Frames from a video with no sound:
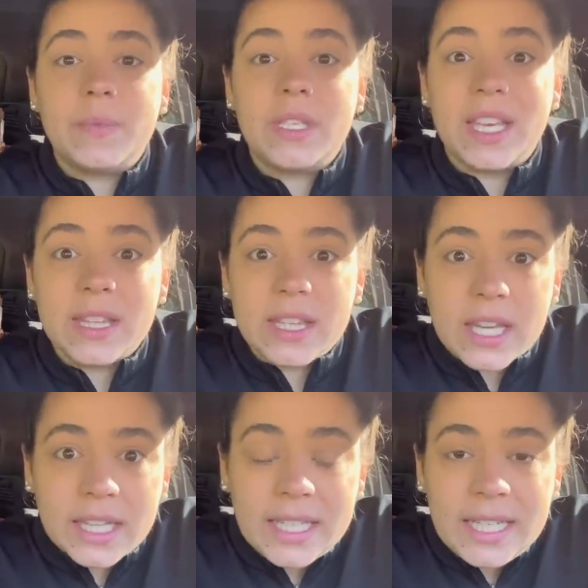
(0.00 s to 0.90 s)
get the
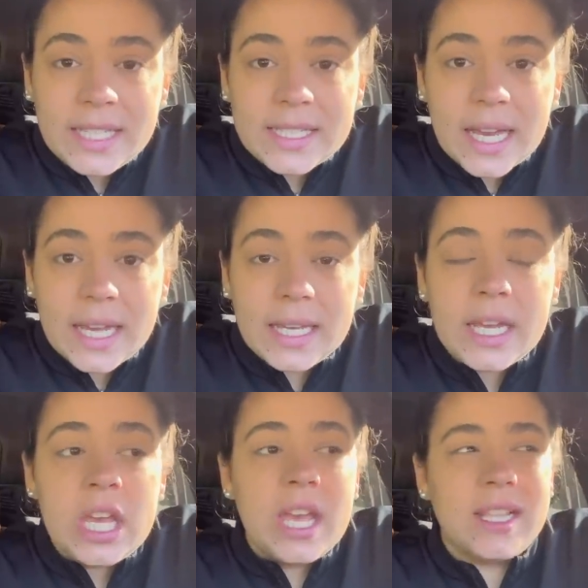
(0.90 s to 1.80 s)
cleaning done.
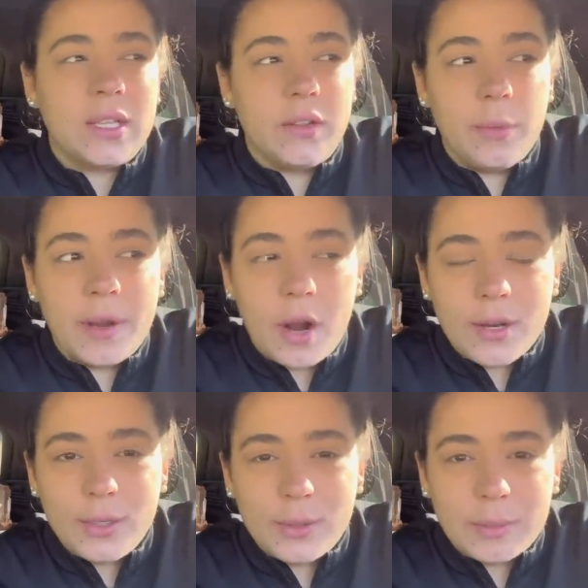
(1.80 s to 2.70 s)
It's a little bit hard
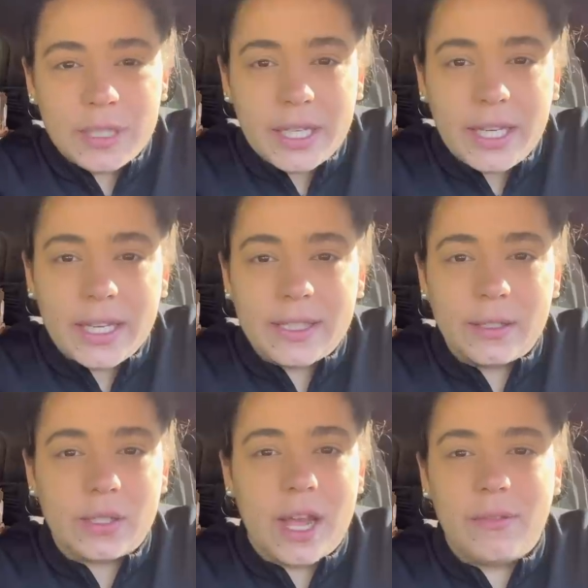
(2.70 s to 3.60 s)
to do some cleaning because
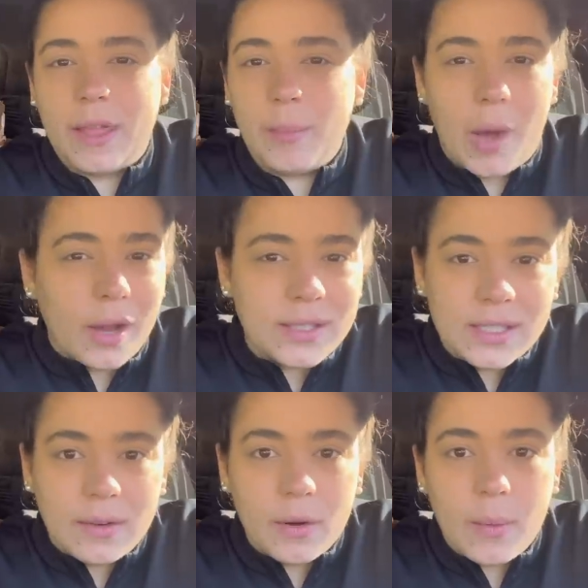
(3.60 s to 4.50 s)
there's kind of like boxes
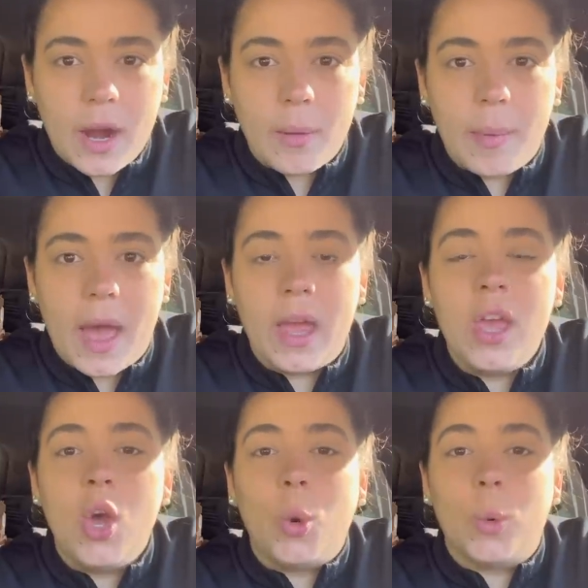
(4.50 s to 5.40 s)
everywhere, but
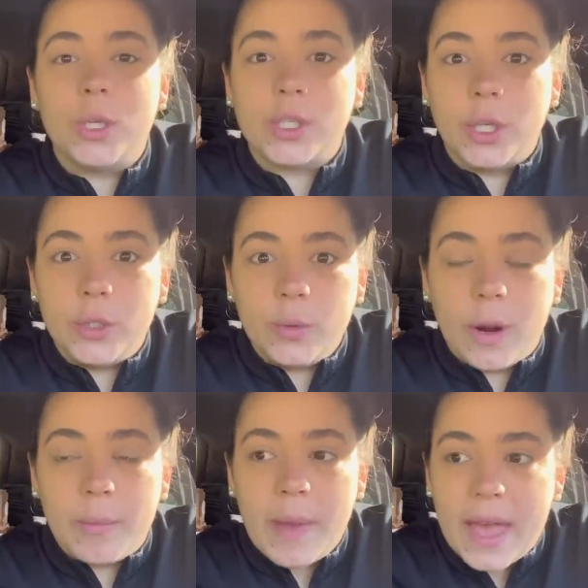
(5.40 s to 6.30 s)
we're just going to do
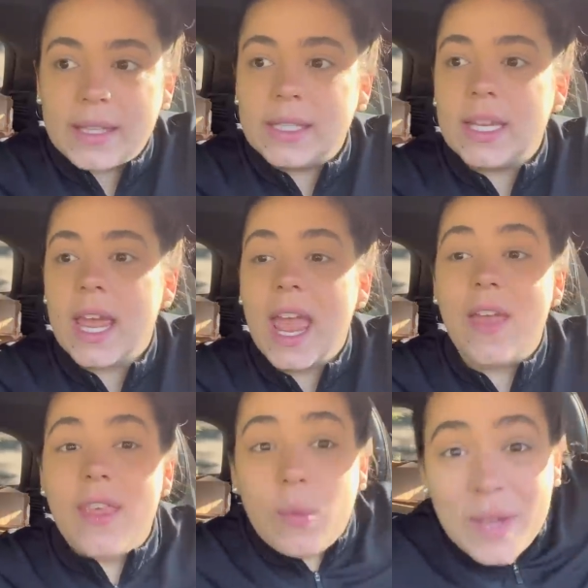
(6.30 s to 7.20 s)
our best,
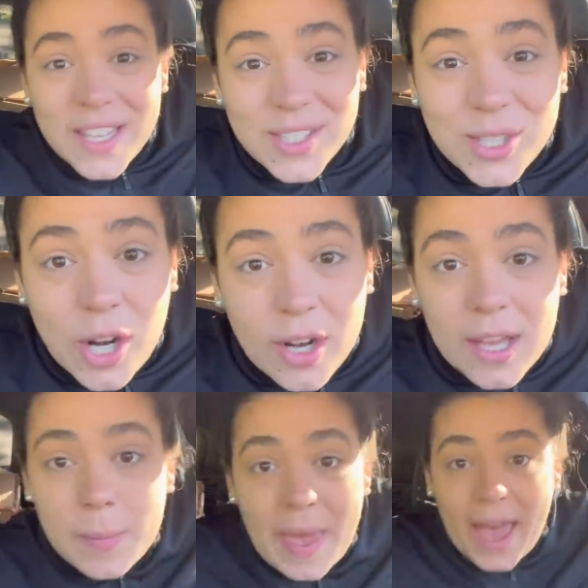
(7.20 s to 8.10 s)
and then we can start
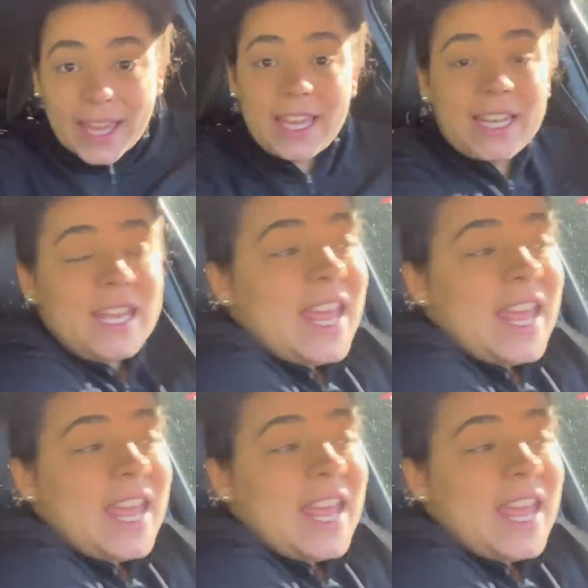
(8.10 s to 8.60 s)
unpacking.